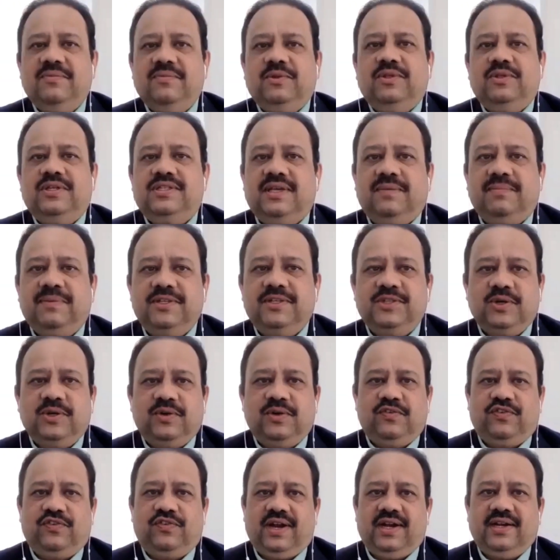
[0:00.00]
to this episode
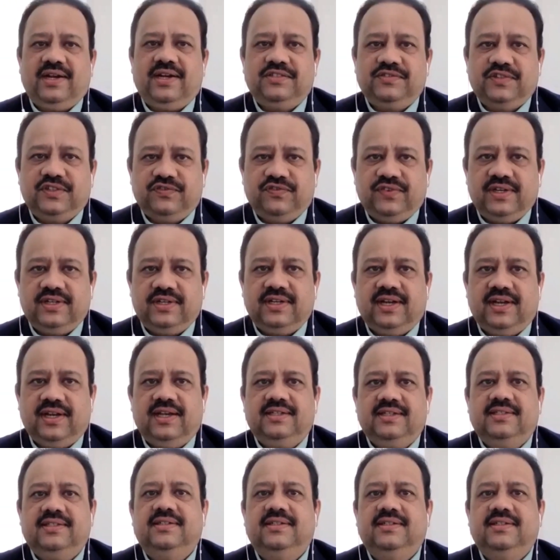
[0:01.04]
of Fridays with
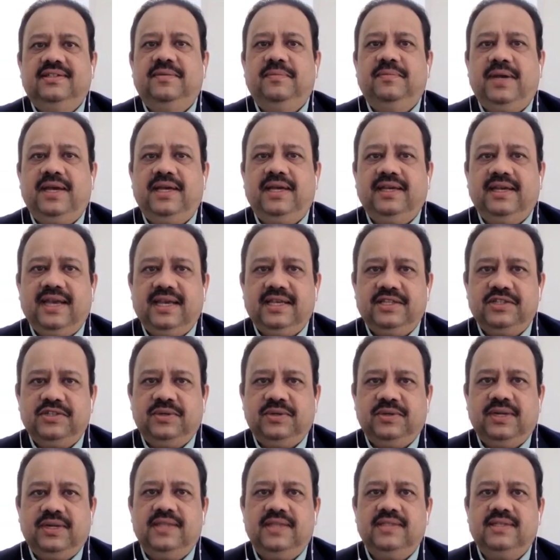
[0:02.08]
Fintelekt. My guest
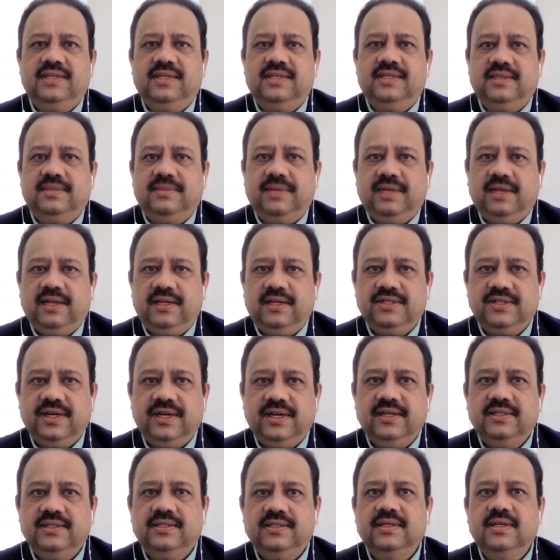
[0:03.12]
today is Isabella
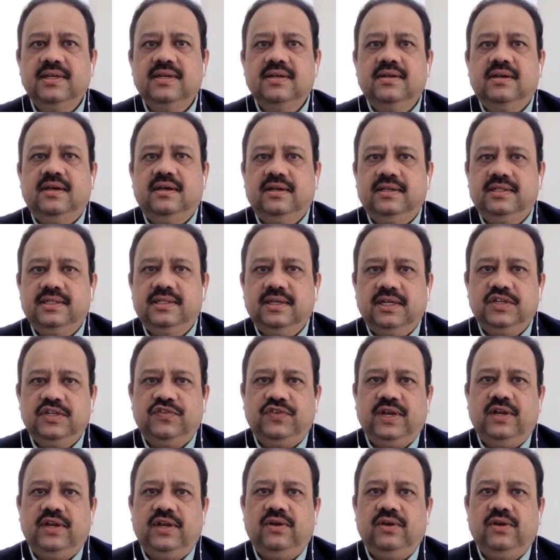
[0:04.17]
Chase, Research
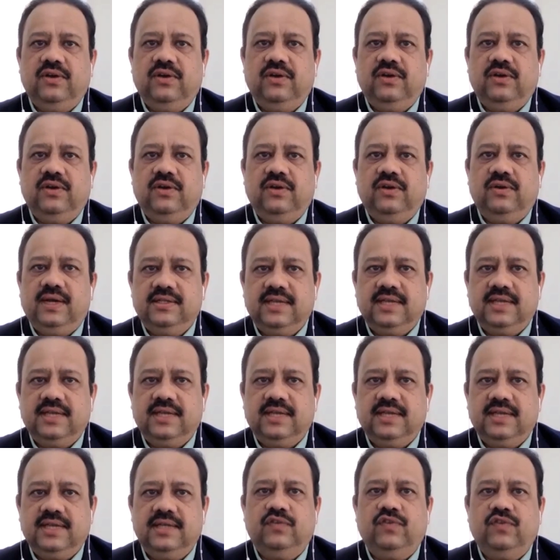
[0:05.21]
Fellow at the
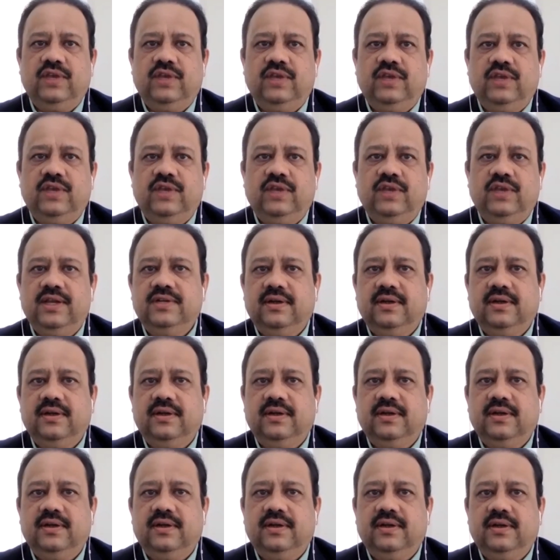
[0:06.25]
Center for Financial
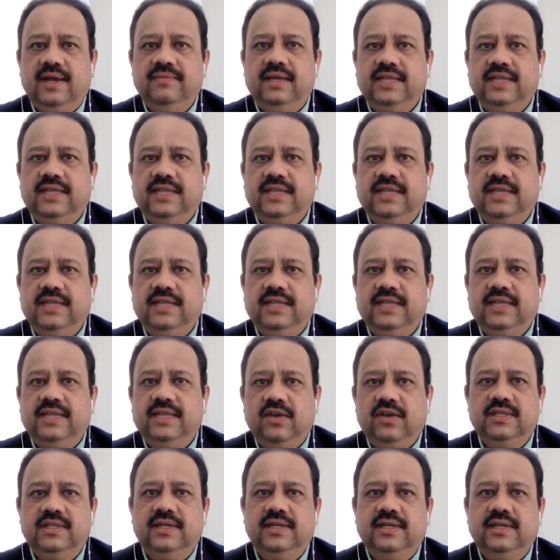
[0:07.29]
Crime and
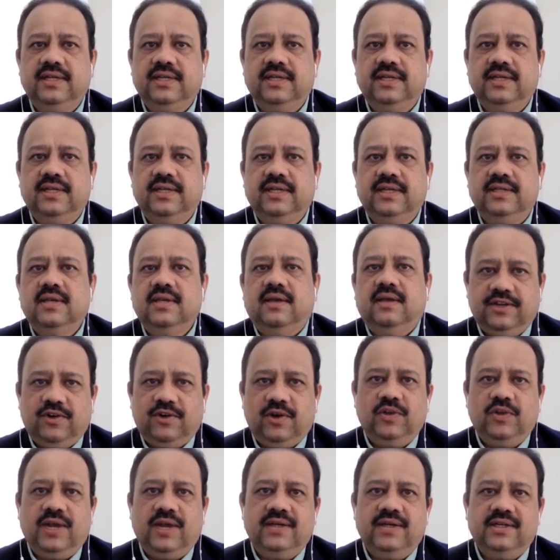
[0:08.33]
Security Studies
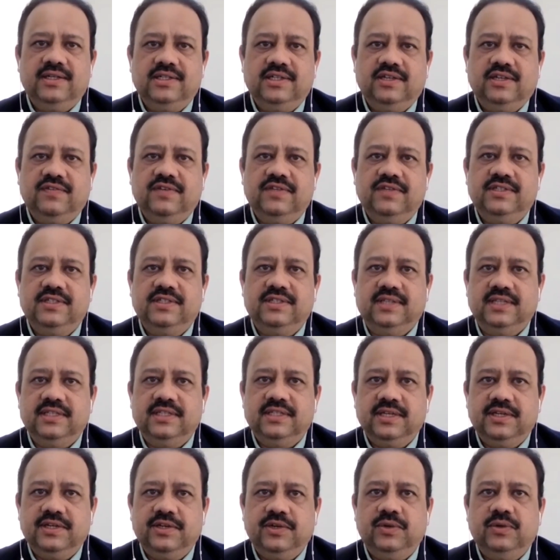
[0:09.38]
at the Royal United
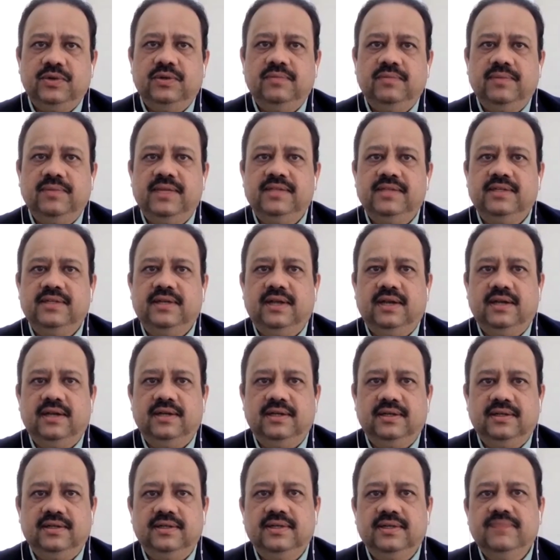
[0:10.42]
Services Institute
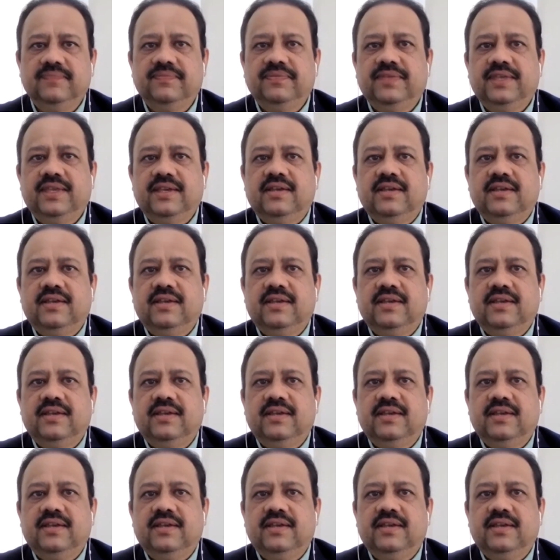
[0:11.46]
based in London.